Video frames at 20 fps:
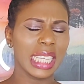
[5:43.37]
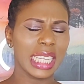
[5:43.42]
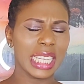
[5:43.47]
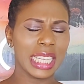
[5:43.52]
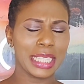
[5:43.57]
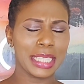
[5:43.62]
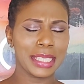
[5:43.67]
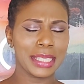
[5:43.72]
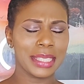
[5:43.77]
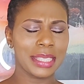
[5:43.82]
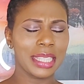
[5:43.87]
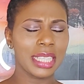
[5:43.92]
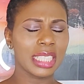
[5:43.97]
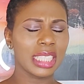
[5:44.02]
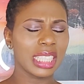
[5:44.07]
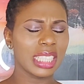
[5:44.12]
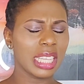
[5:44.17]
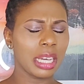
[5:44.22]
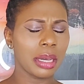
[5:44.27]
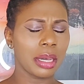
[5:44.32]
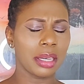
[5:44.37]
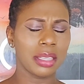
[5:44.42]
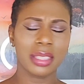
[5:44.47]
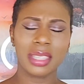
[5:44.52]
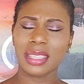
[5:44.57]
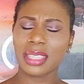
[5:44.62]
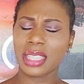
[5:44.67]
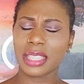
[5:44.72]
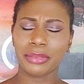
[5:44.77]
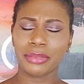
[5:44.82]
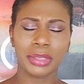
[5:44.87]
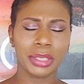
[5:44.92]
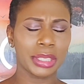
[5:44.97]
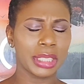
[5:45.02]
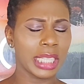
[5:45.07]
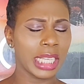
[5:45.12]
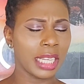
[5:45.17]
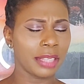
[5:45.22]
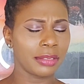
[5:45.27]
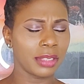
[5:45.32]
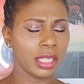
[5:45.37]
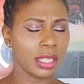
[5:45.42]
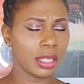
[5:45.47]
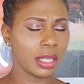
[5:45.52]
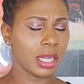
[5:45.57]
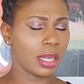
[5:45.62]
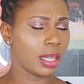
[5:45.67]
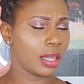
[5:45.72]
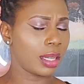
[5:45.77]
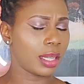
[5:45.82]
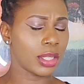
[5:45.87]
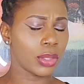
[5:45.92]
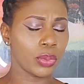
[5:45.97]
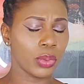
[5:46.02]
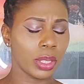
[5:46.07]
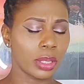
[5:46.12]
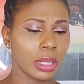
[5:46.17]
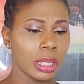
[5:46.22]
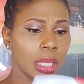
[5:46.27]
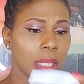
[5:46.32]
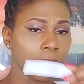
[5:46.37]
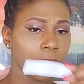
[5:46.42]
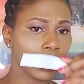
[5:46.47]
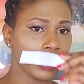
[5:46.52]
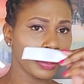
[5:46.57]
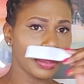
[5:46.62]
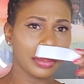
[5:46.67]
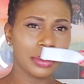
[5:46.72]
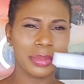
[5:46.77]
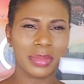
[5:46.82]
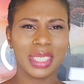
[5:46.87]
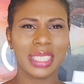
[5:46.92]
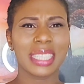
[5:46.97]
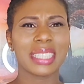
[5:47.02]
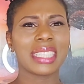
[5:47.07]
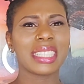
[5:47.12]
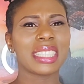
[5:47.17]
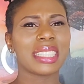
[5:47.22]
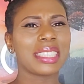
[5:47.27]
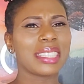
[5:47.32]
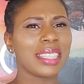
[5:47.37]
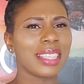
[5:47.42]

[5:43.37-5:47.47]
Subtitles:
It is niche. This is very heavy. I swear to God. It is